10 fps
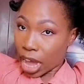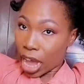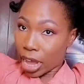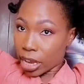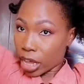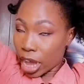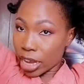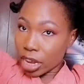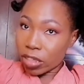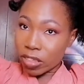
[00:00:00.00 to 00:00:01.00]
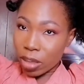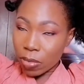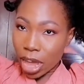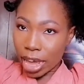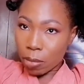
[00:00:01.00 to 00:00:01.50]
and then it
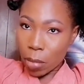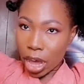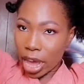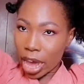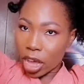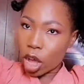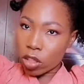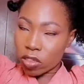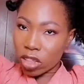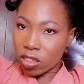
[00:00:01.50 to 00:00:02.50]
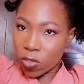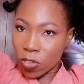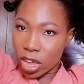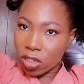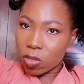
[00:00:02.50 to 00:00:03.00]
seemed like my hair got to this
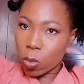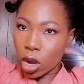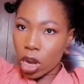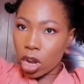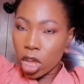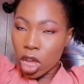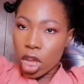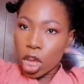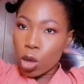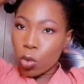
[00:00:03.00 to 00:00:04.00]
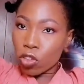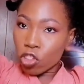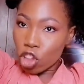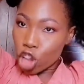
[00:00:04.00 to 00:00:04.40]
phase where it was